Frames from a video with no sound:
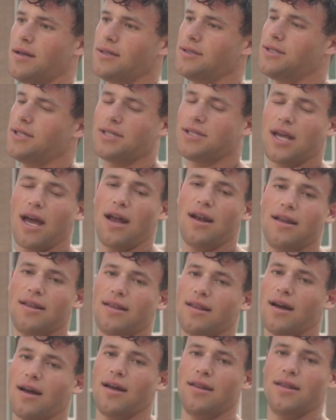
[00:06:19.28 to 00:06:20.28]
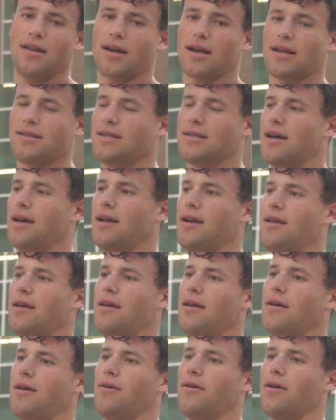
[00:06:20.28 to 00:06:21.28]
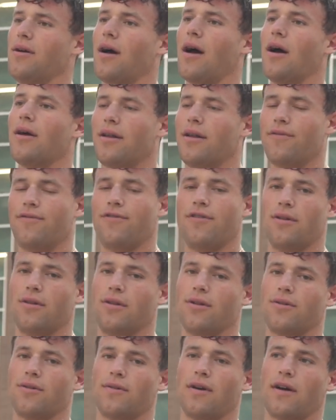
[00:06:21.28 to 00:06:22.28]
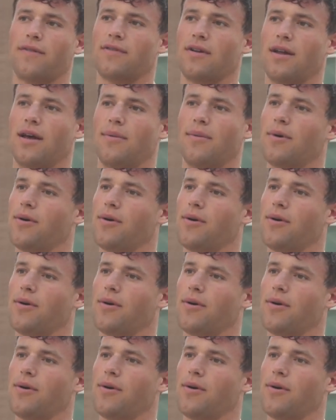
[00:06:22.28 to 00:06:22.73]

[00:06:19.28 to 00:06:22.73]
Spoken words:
Just getting it done, like I said, I did feel a little rough today,